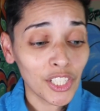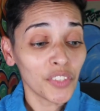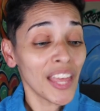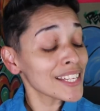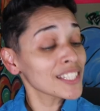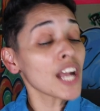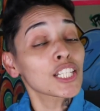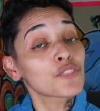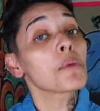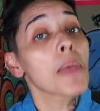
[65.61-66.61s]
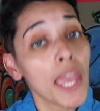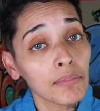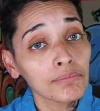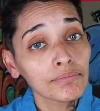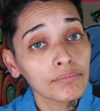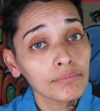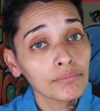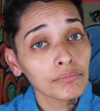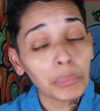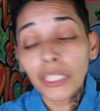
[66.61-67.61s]
So that sucks for me,
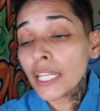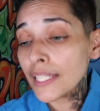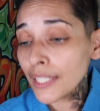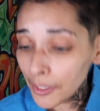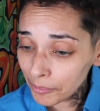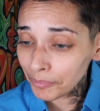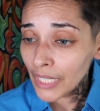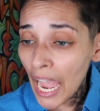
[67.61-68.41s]
but listen,